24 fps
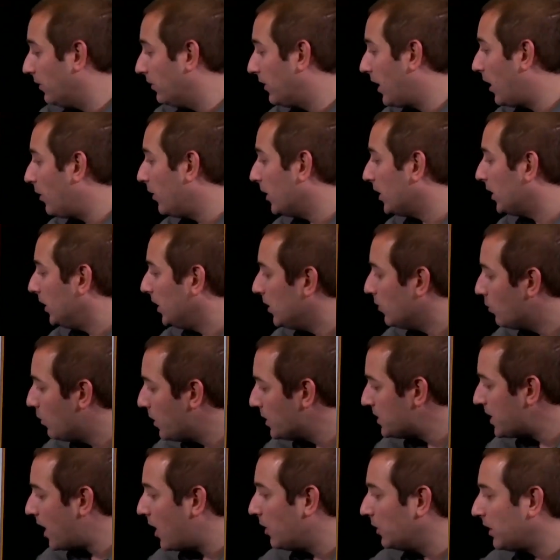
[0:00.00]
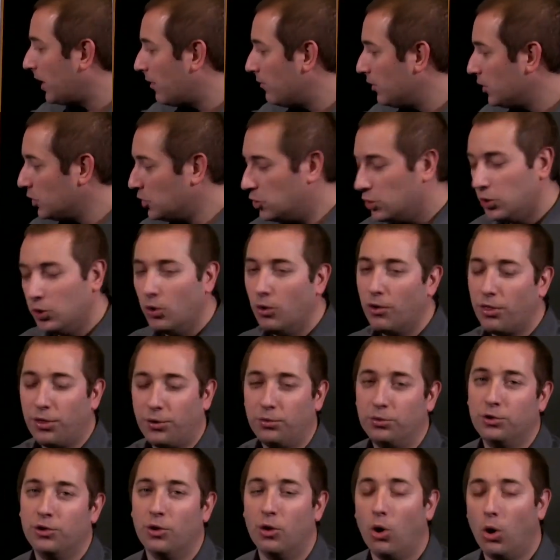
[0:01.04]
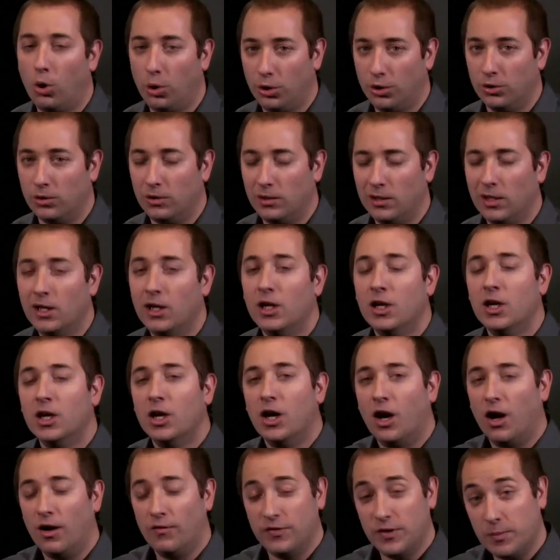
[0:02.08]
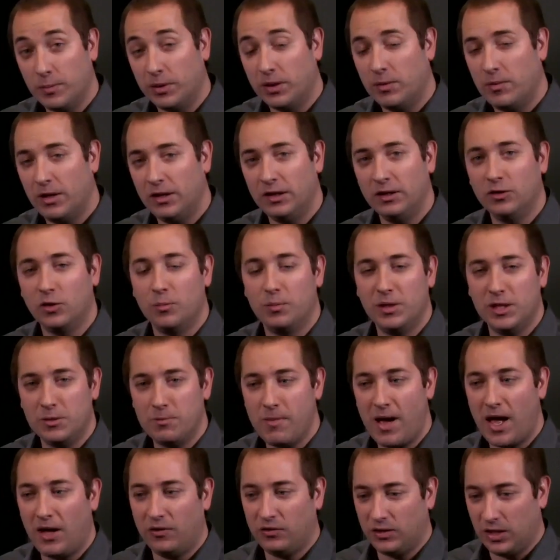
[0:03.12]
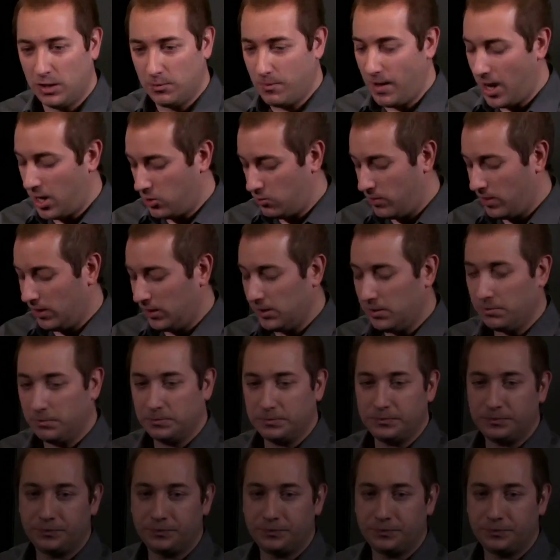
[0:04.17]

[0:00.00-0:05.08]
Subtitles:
directly without having to go through the hurdle of implementing the bit masking manually.